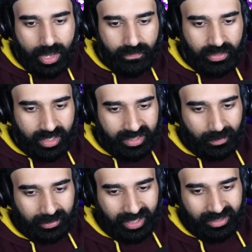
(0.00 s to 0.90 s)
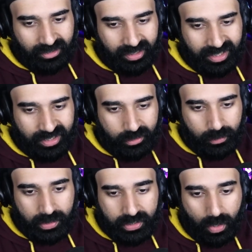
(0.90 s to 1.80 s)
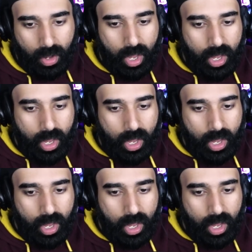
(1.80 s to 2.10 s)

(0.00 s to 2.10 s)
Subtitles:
If she doesn't, I would like her to consider doing so.